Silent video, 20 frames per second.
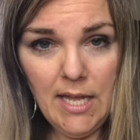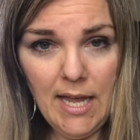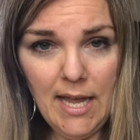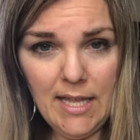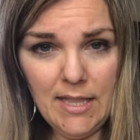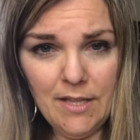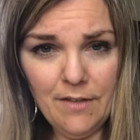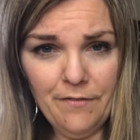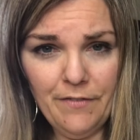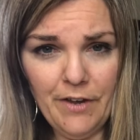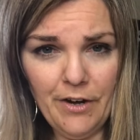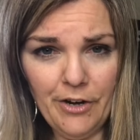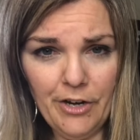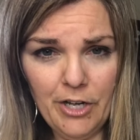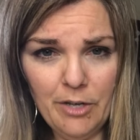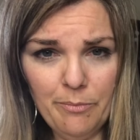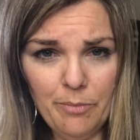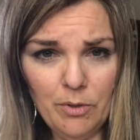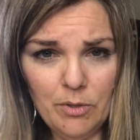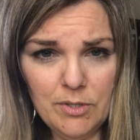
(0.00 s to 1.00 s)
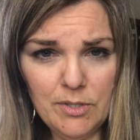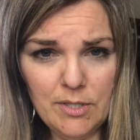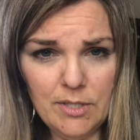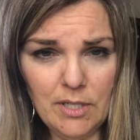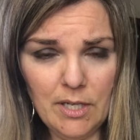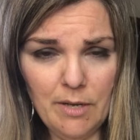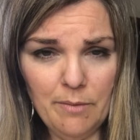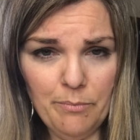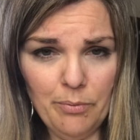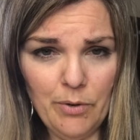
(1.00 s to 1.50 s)
and the variable
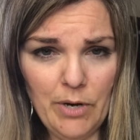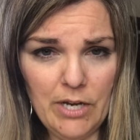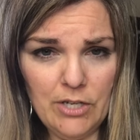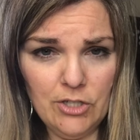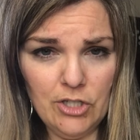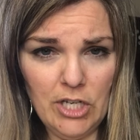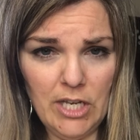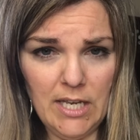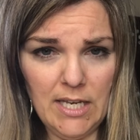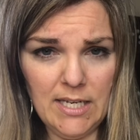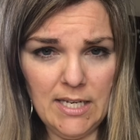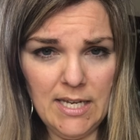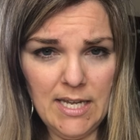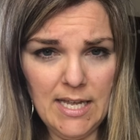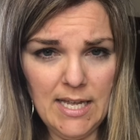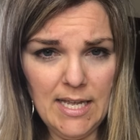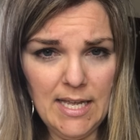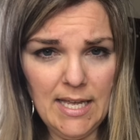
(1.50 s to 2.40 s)
compression